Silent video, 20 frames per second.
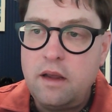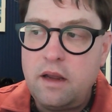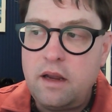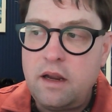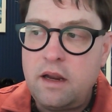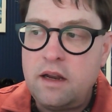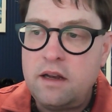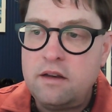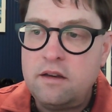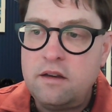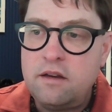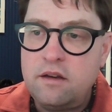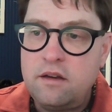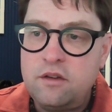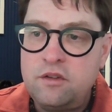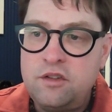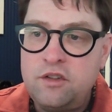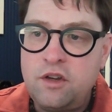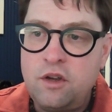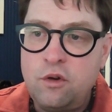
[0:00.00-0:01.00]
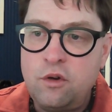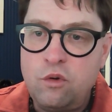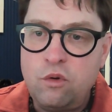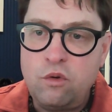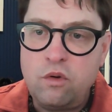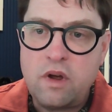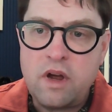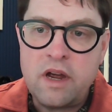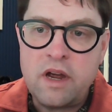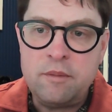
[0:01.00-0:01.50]
And
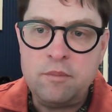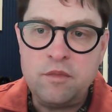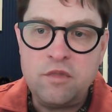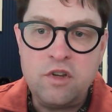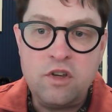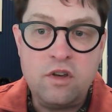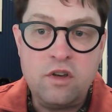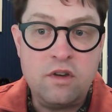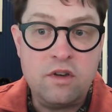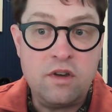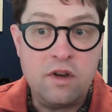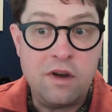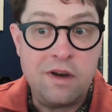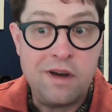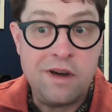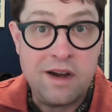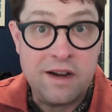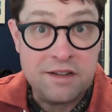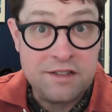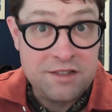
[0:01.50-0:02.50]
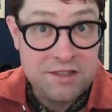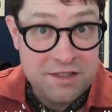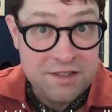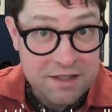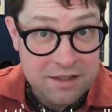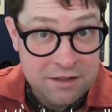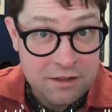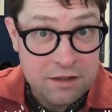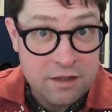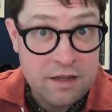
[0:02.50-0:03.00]
so I'm
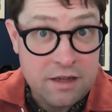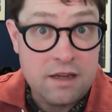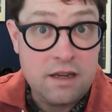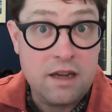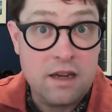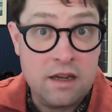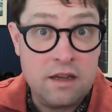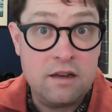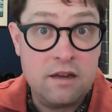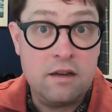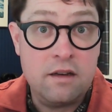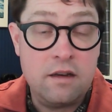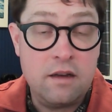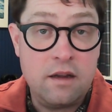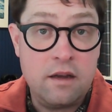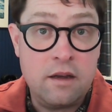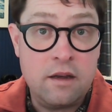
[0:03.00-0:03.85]
constantly in